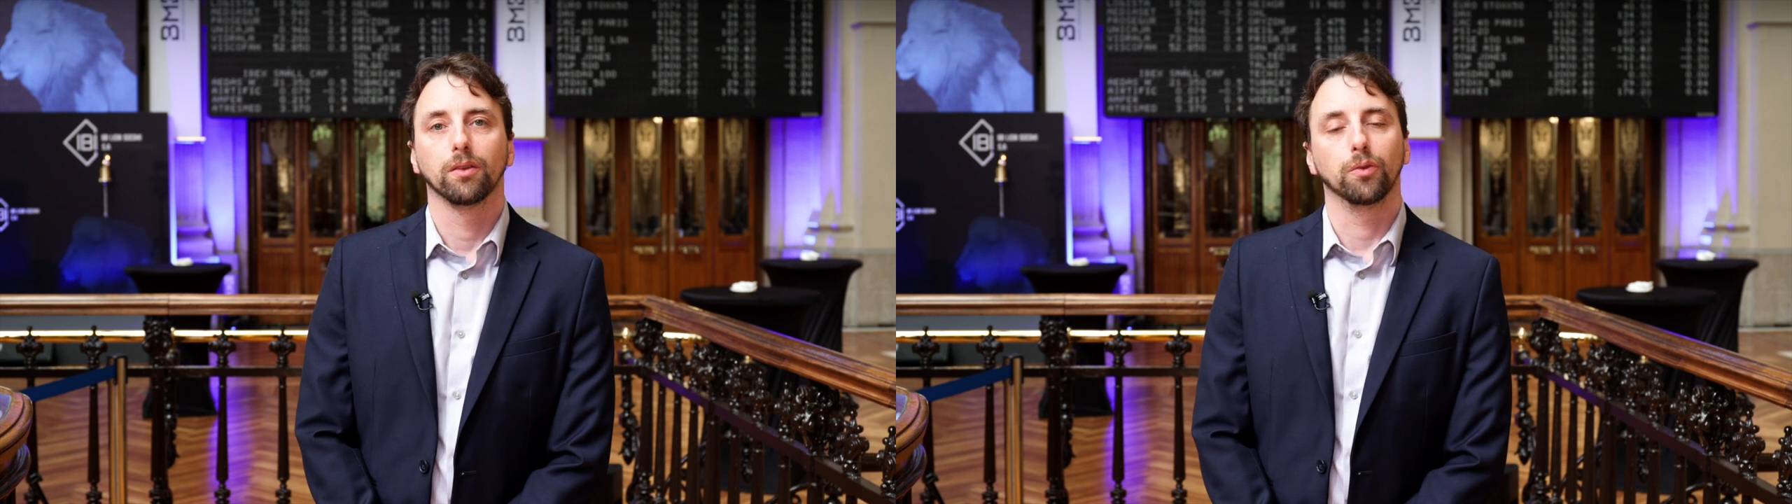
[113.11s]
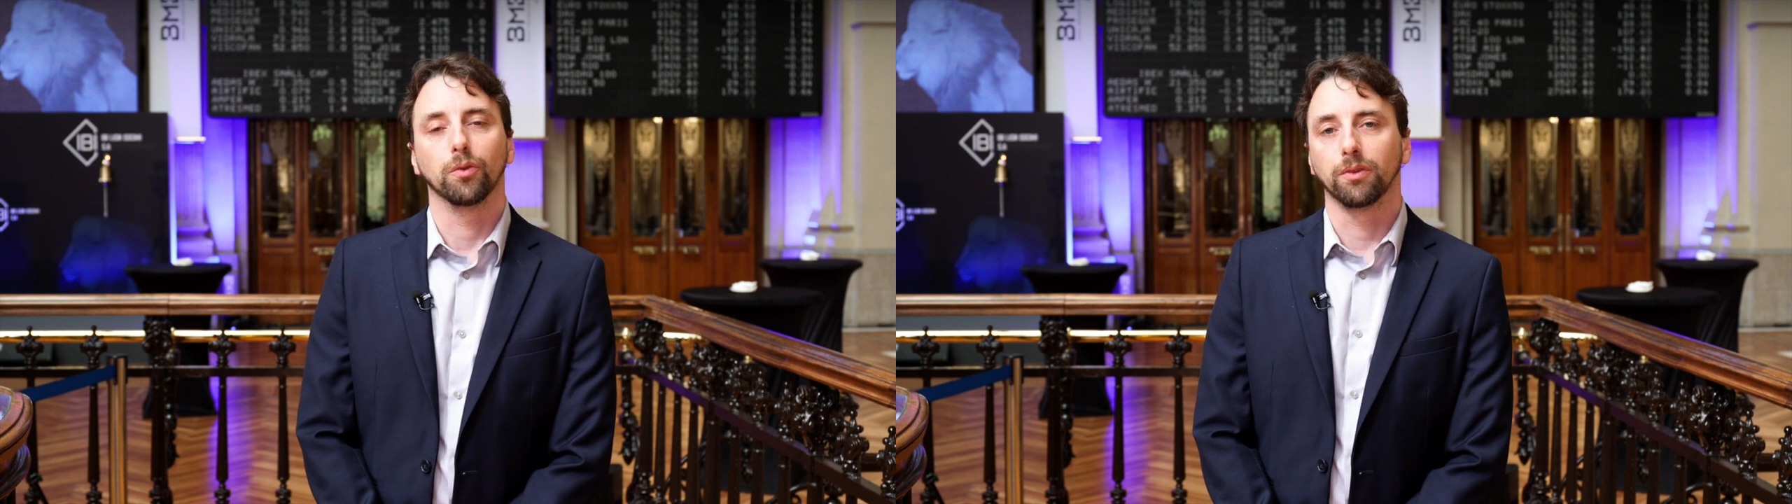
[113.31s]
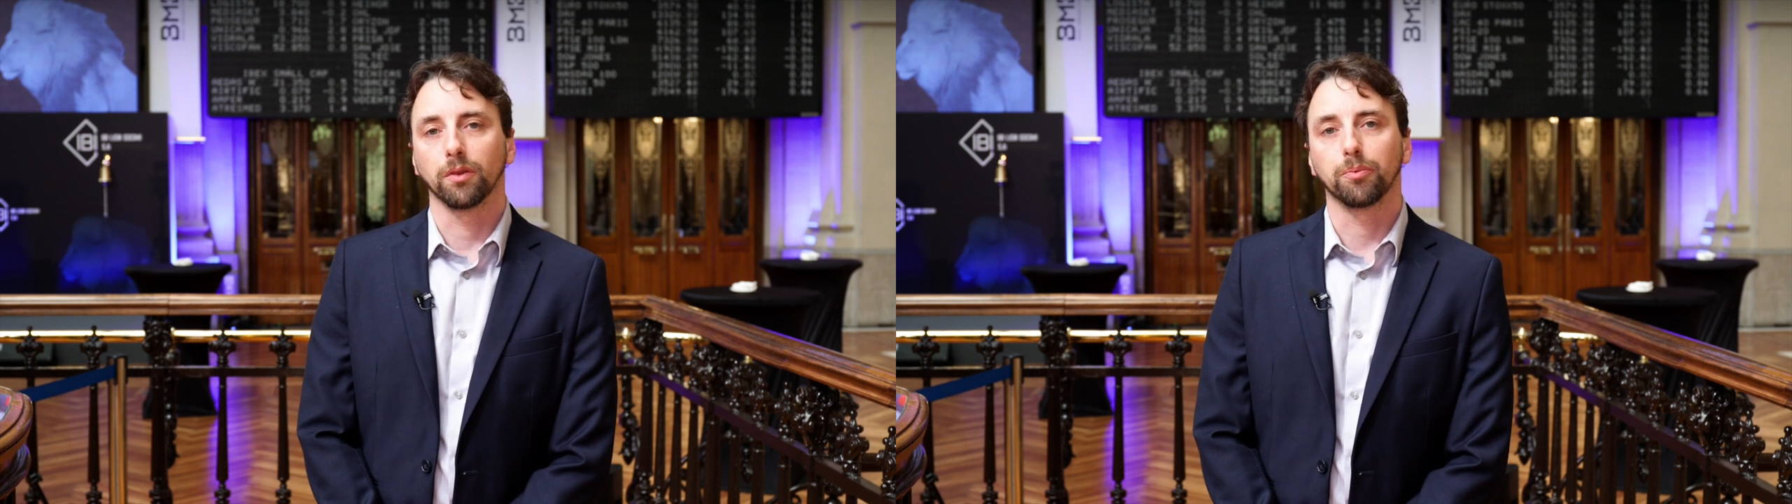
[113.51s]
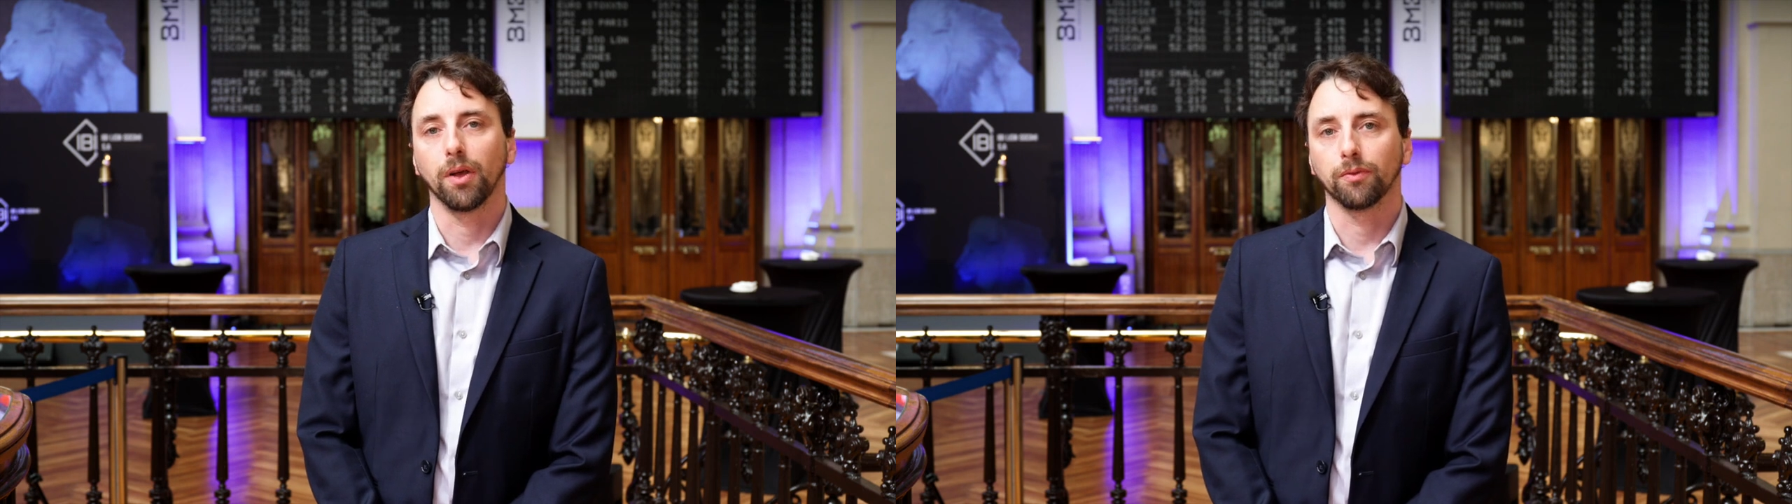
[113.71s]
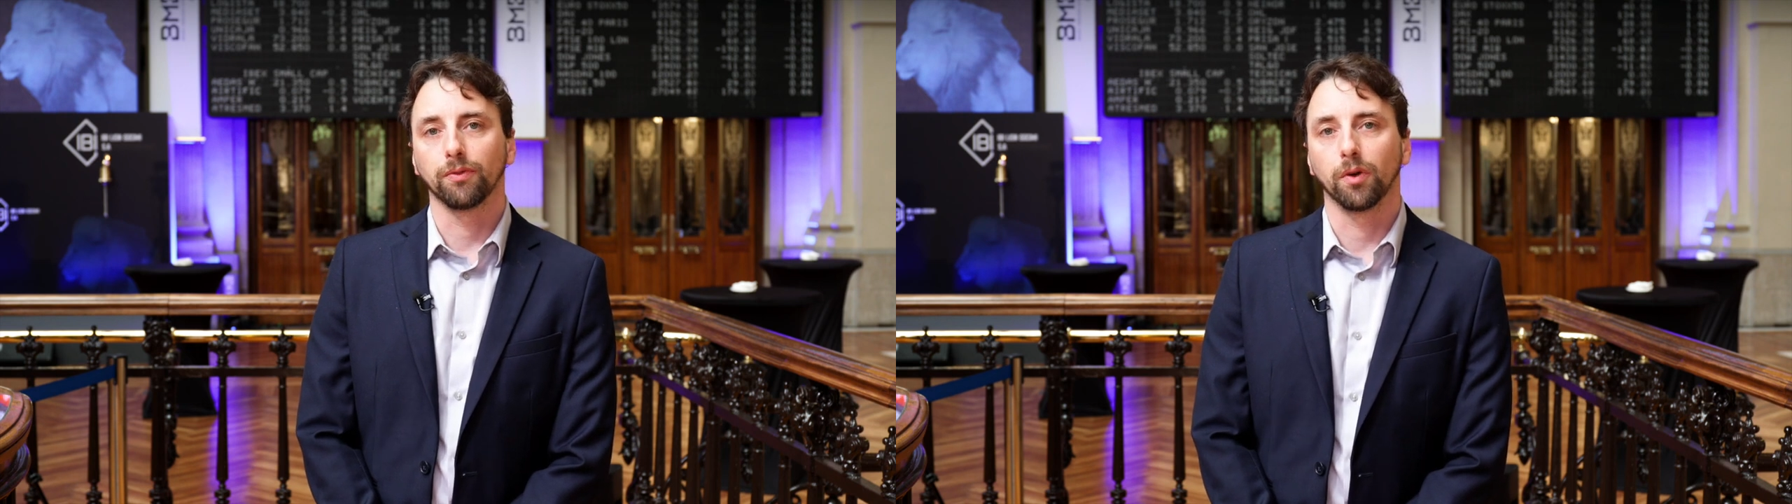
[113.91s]
to use this
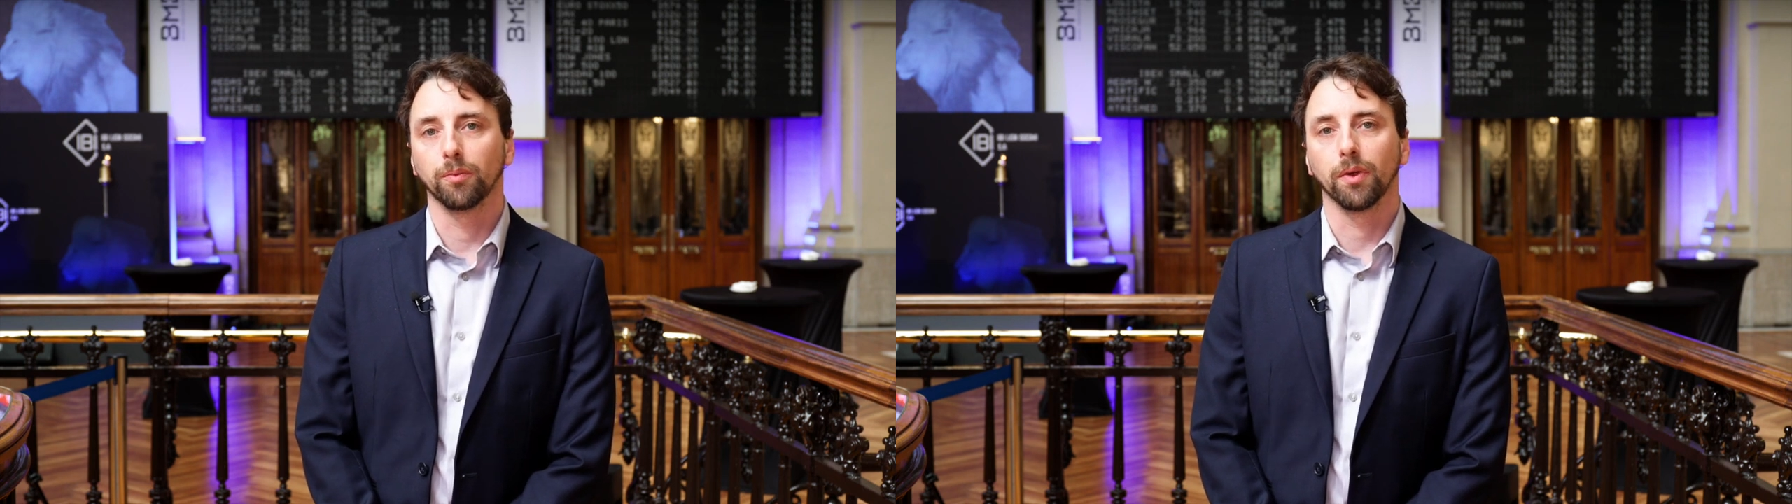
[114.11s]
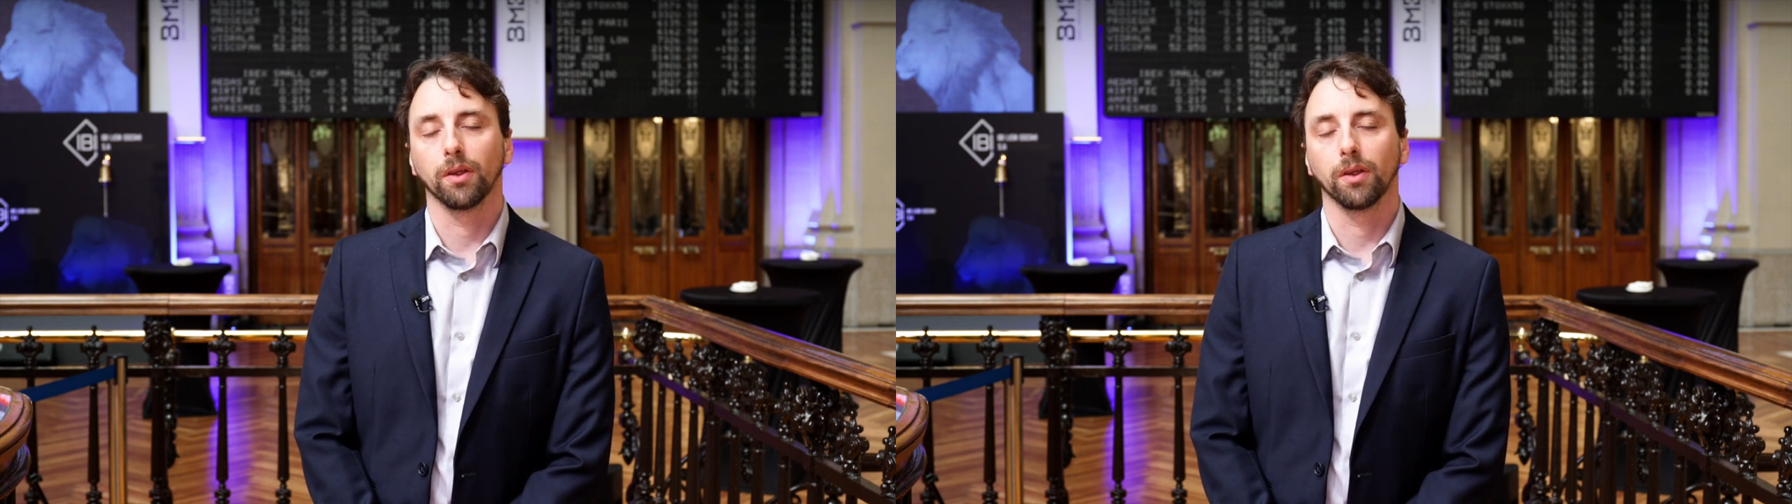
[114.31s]
platform uh,